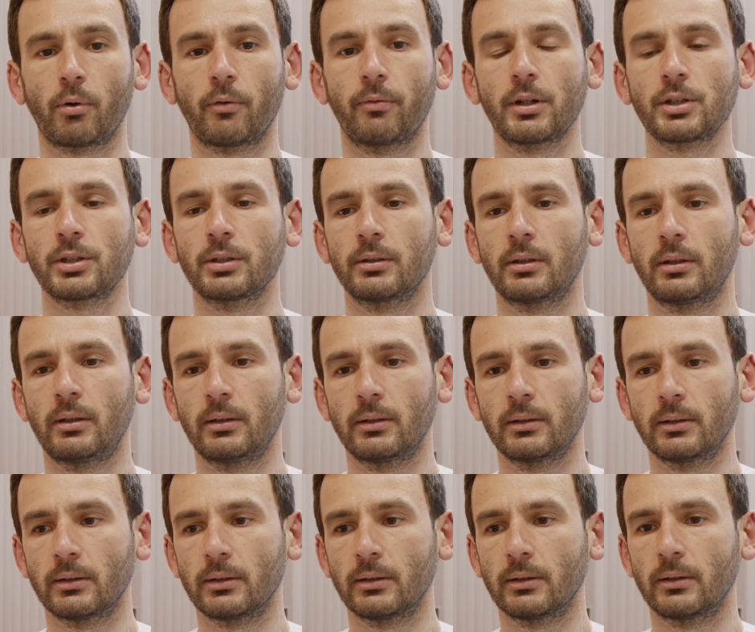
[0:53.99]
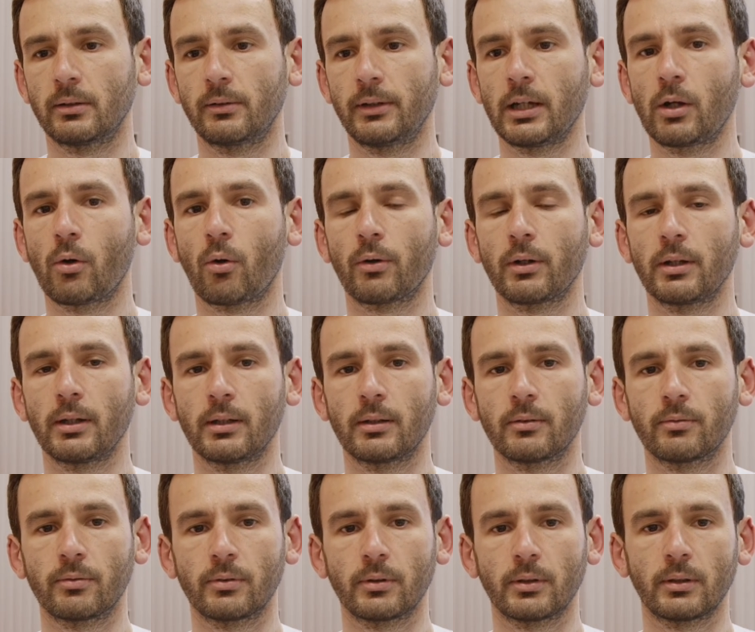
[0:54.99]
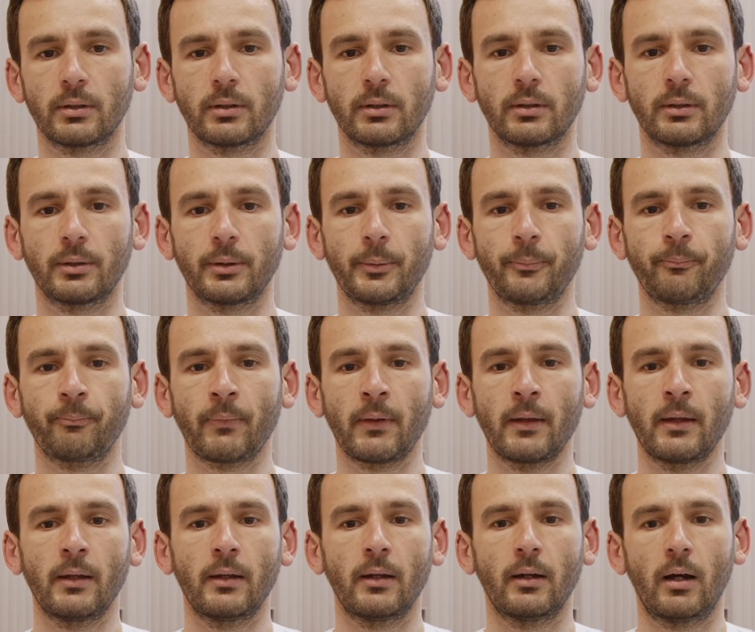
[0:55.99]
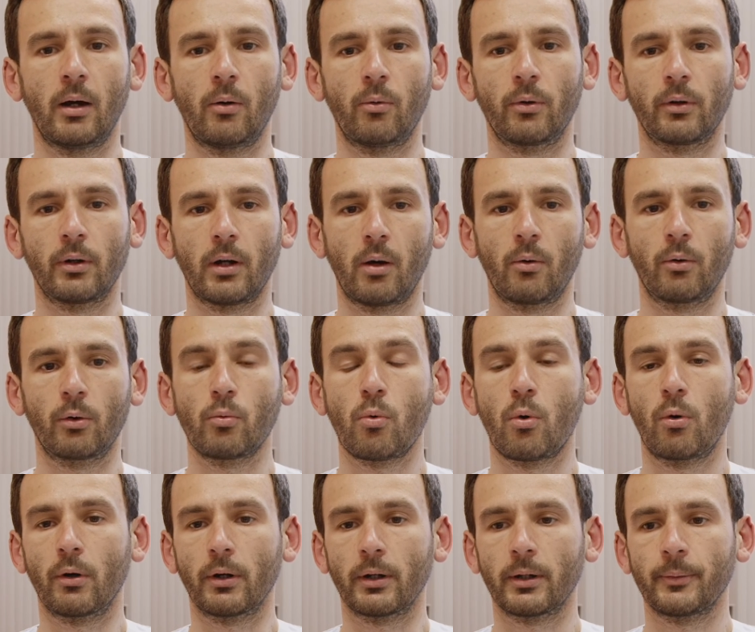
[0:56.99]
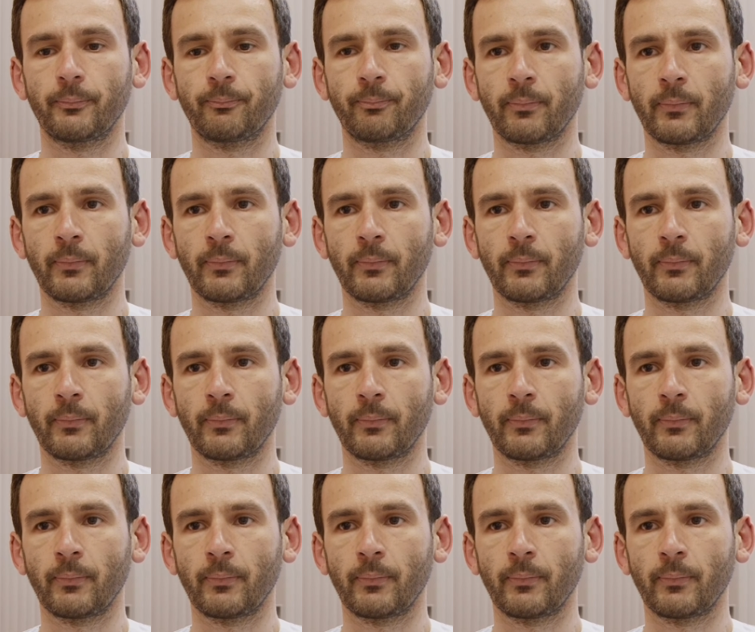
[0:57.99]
professional recording of our work.